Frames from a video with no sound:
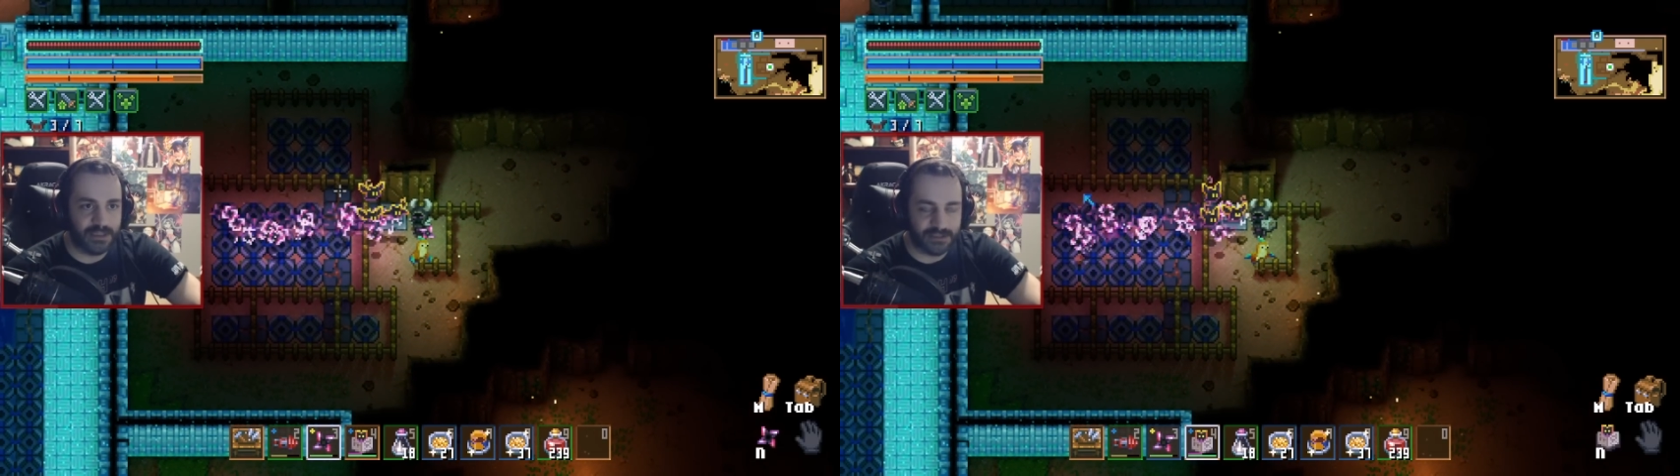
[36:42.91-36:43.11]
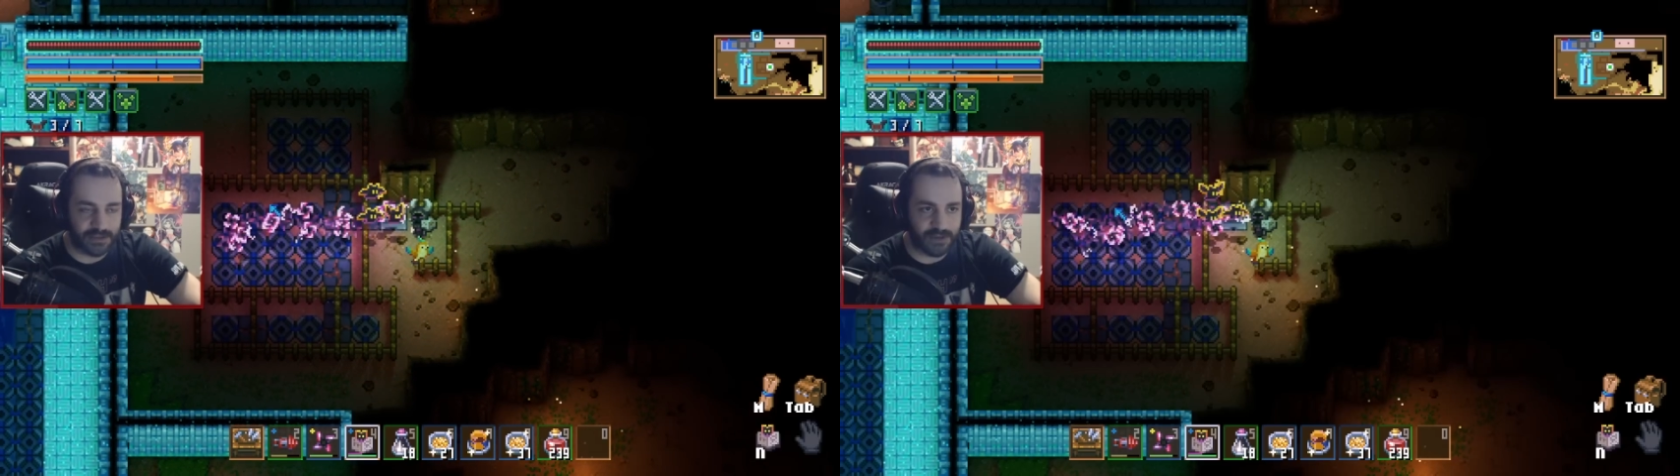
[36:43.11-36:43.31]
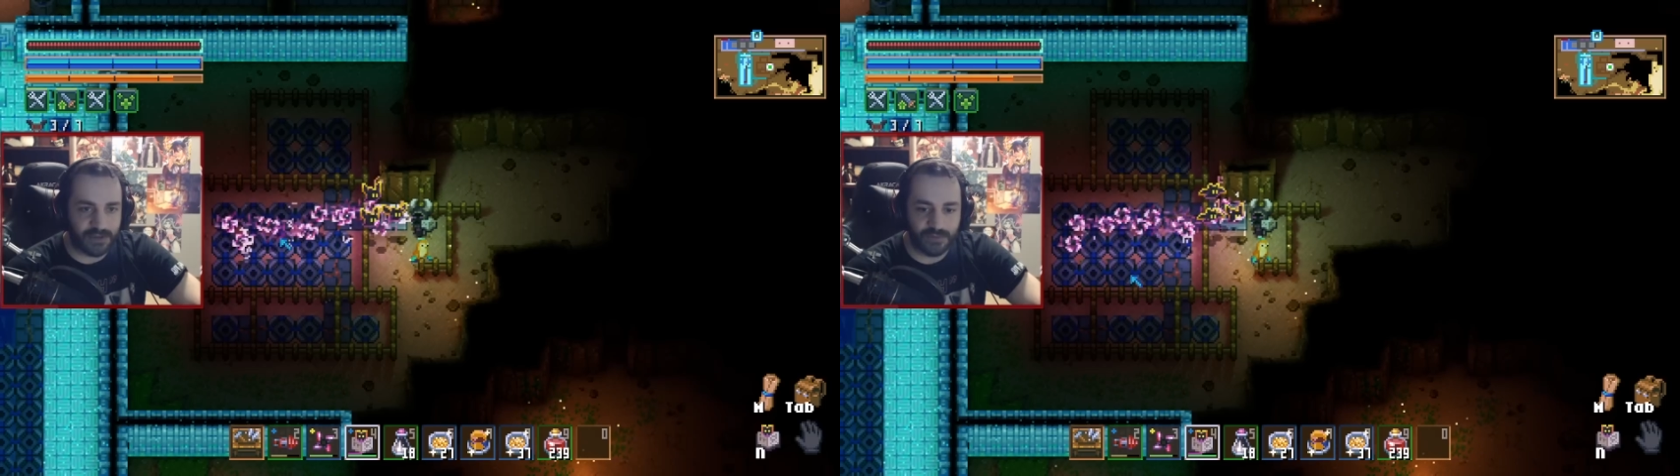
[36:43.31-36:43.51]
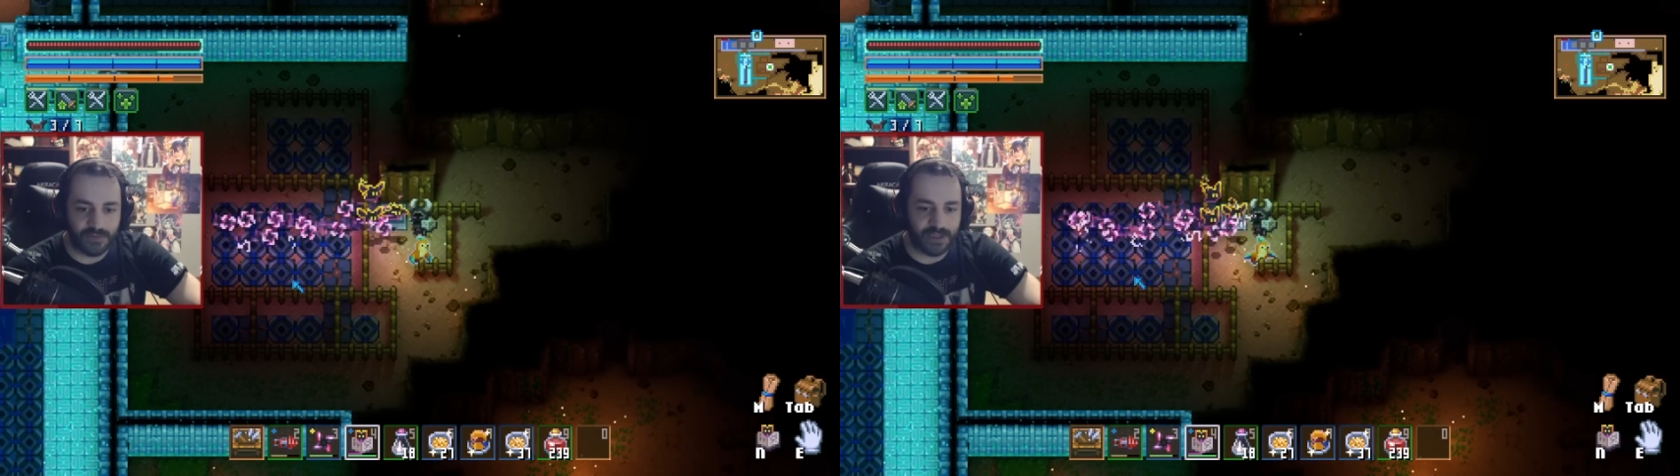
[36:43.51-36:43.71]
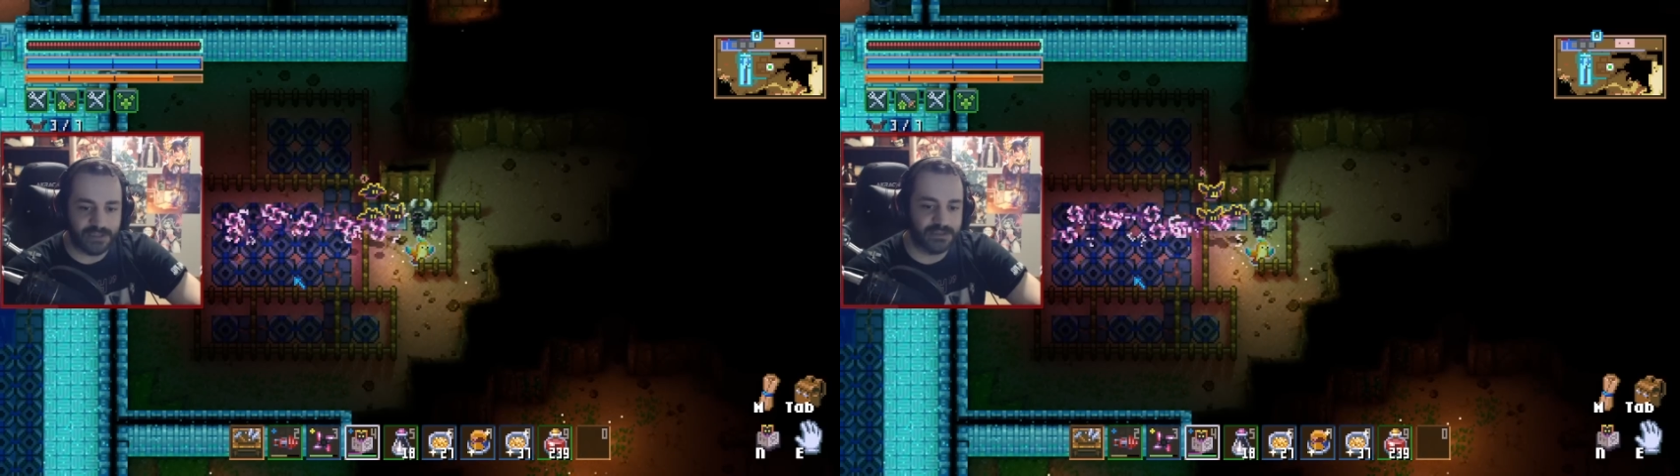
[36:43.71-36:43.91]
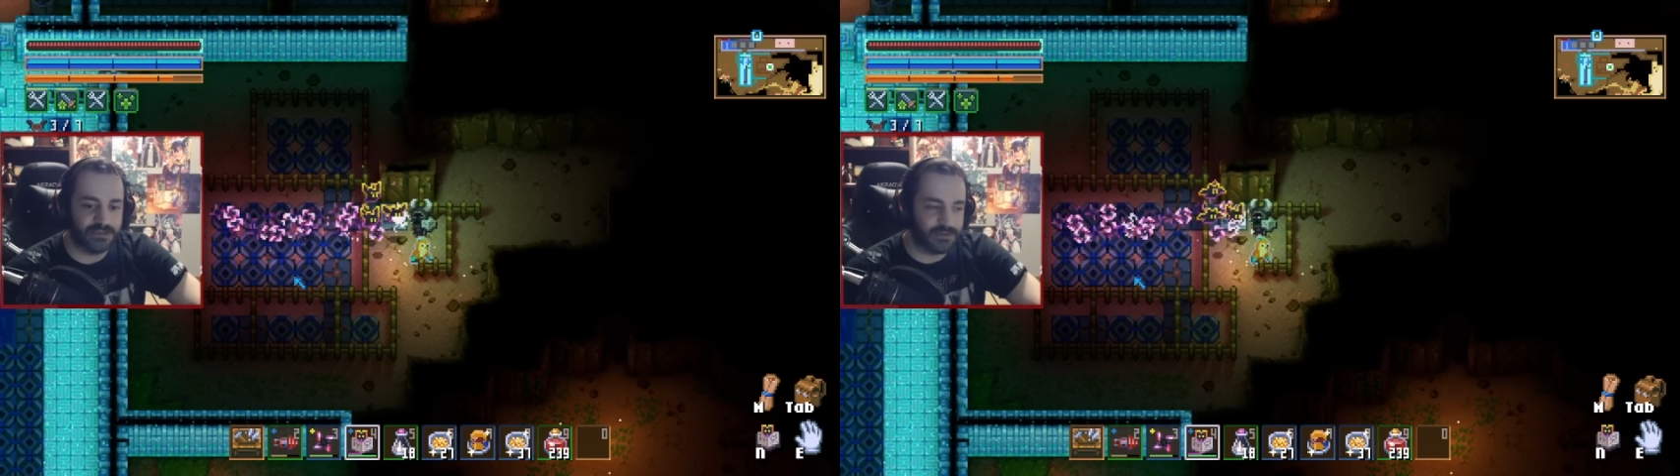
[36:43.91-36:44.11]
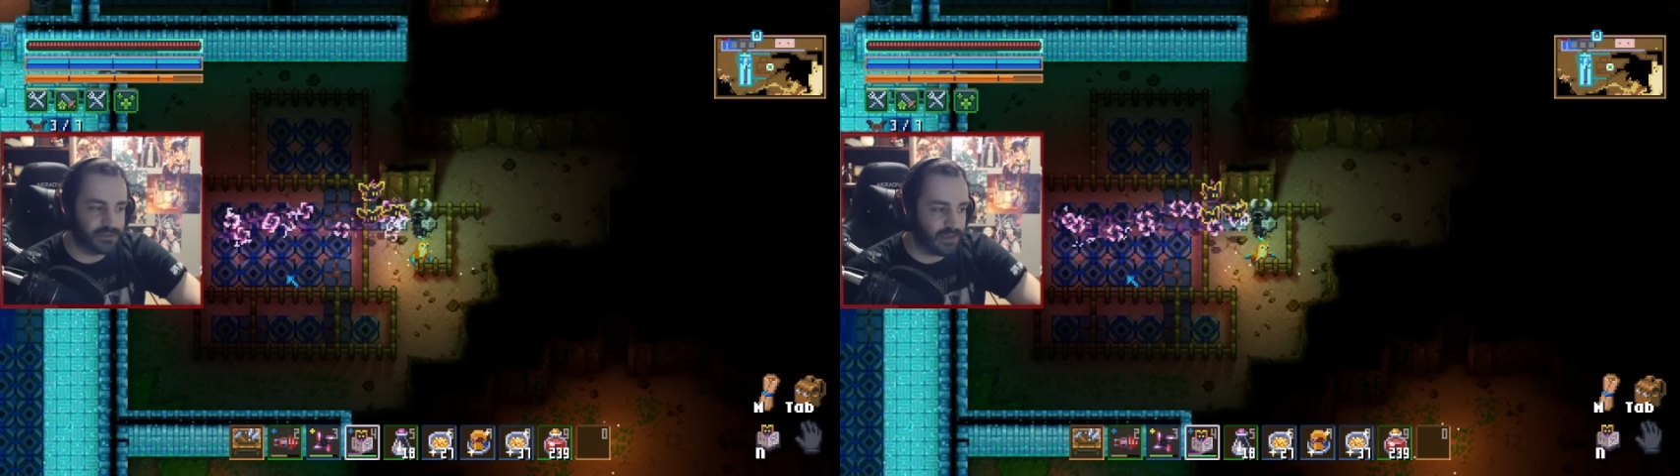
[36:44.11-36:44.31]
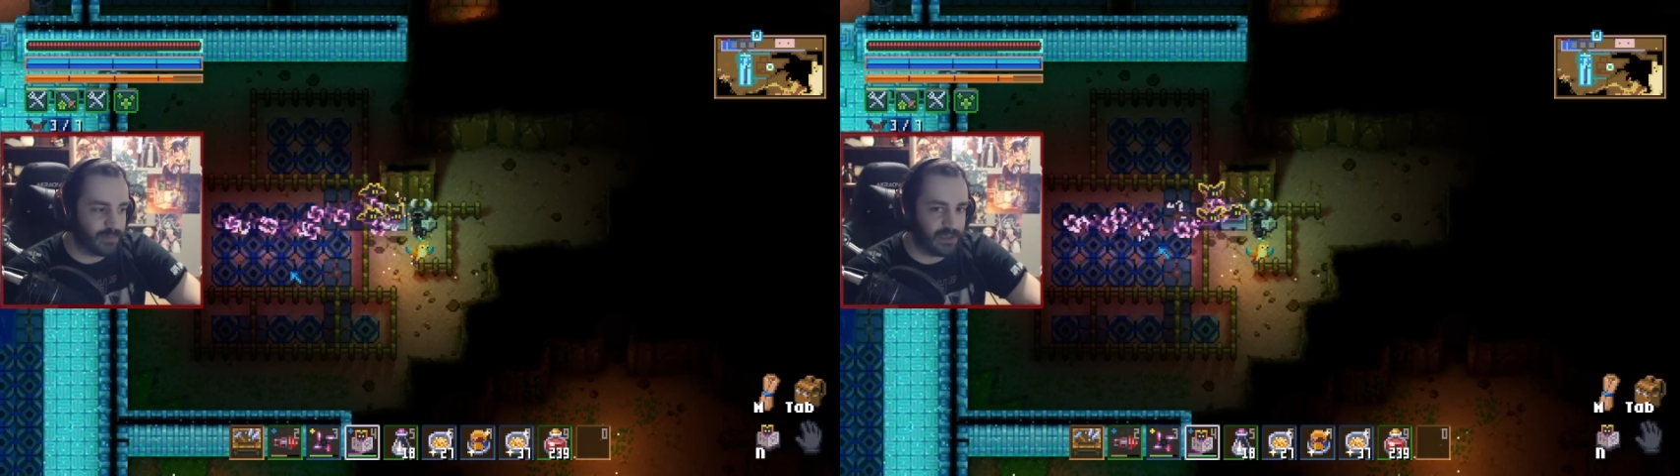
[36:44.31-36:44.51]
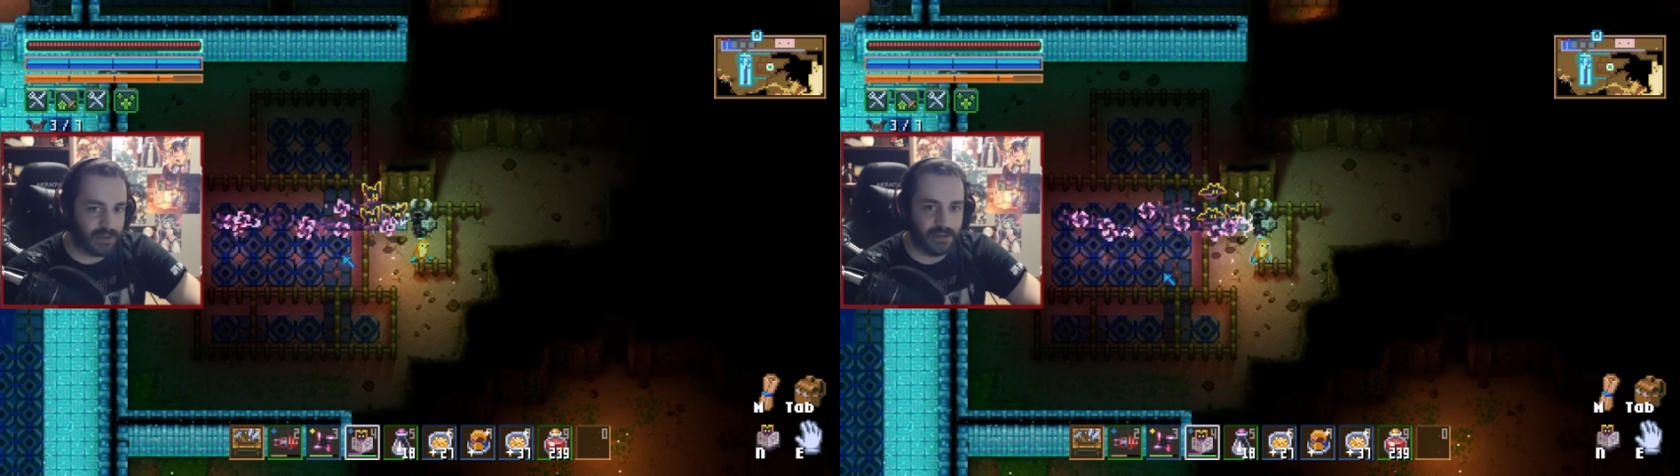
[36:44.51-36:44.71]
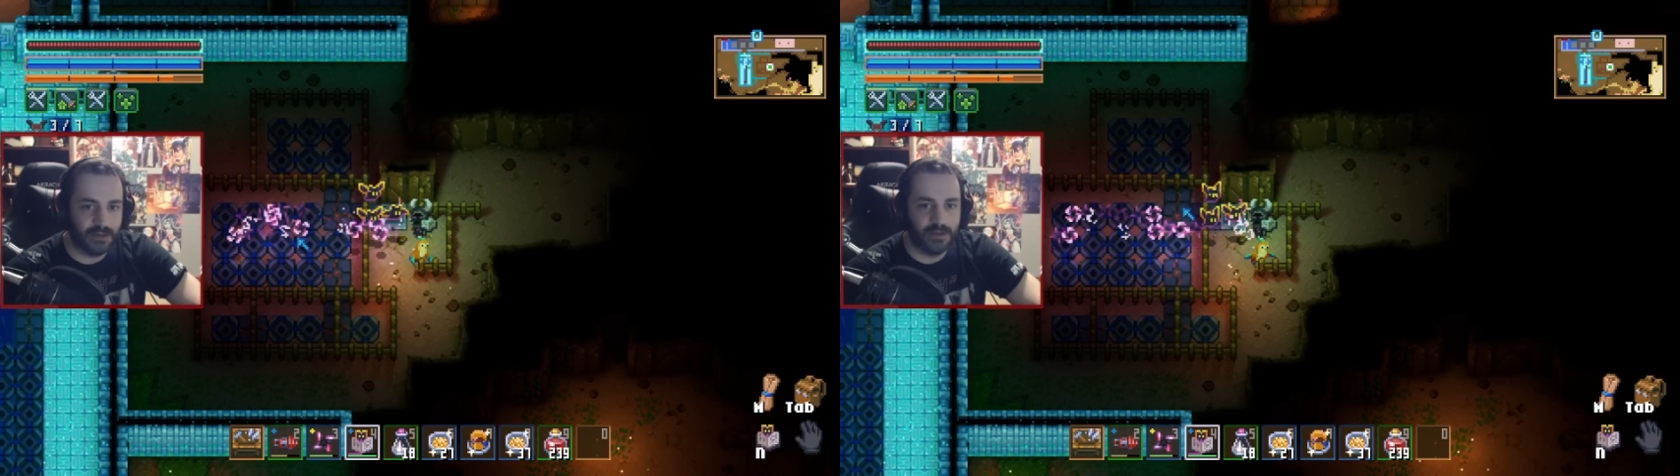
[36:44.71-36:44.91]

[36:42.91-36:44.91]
It's earning you crits, you're summoning.